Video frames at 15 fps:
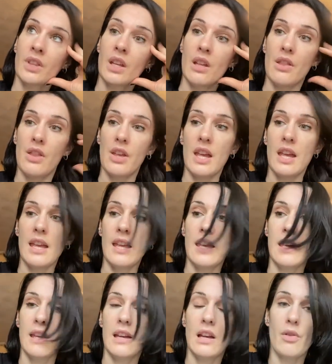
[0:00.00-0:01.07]

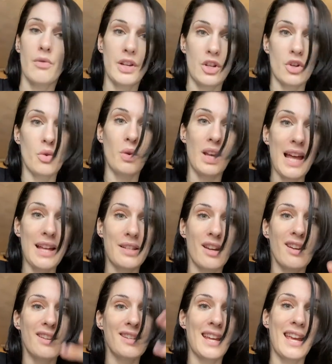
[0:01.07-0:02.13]
the original letter
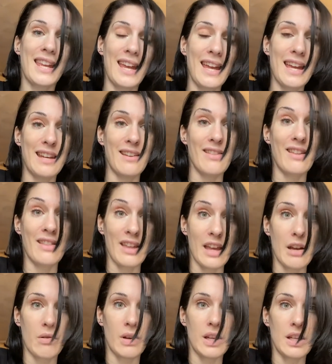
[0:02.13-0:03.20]
and take it in, and then they
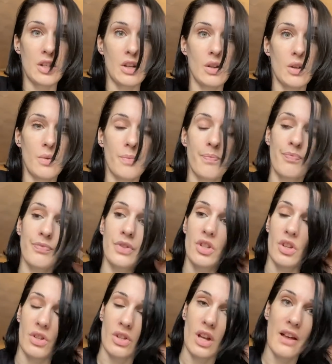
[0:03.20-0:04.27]
agreed
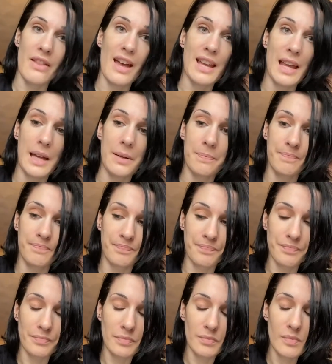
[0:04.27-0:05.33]
to start that again.
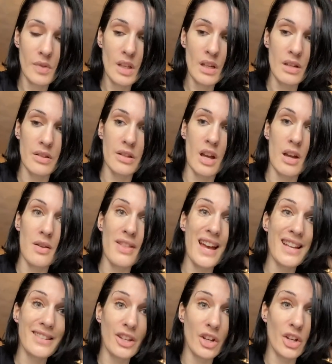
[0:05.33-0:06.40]
So
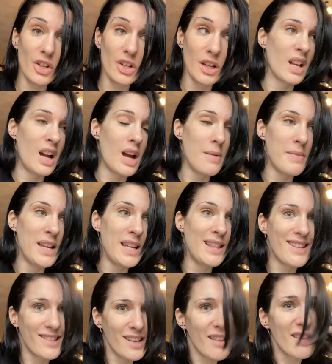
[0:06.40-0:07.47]
that's good. I mean,
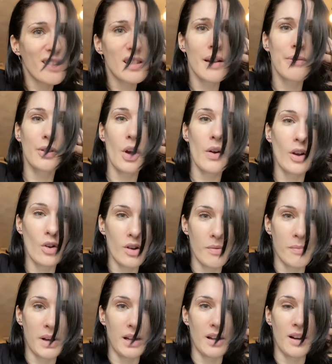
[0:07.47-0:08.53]
there's other stuff going on in
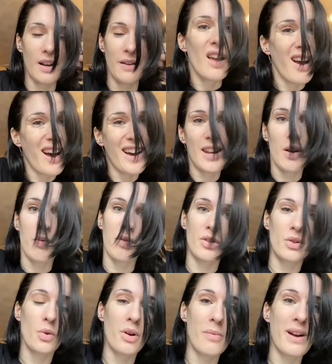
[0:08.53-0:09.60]
my life. I don't want
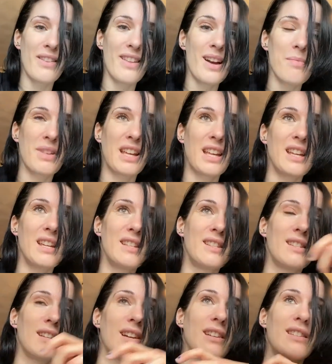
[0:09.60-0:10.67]
to talk about that
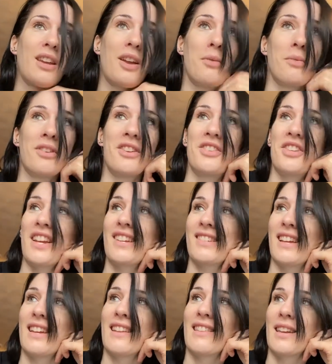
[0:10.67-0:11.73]
because I don't want to jinx
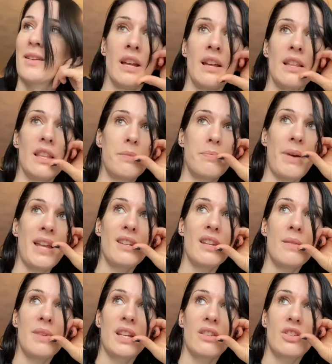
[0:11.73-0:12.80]
anything. This
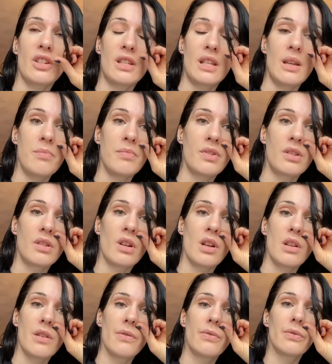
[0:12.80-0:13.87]
pandemic just seems
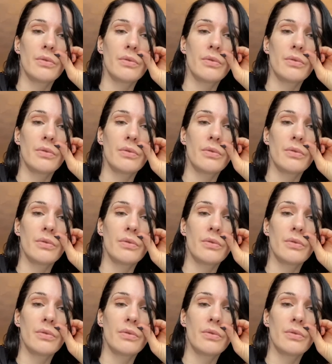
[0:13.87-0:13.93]
kind of